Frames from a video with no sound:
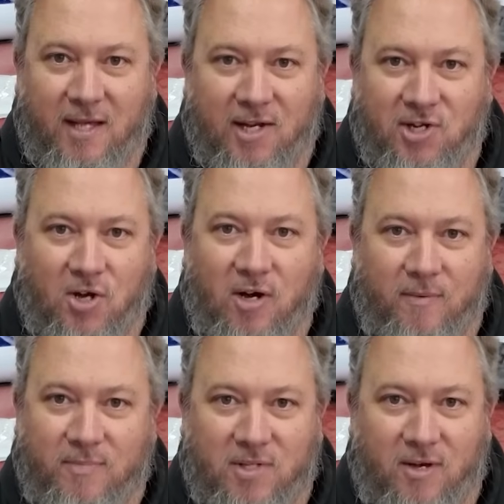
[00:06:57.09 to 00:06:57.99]
at a
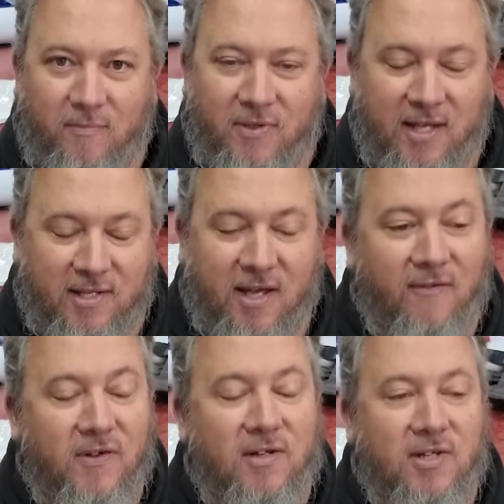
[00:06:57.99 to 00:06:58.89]
time type thing. So
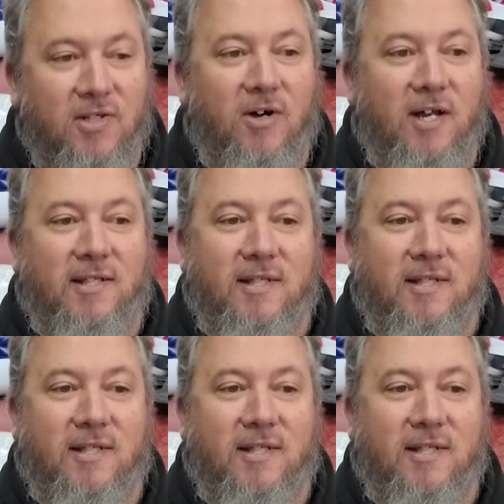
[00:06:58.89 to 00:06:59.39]
if you're designing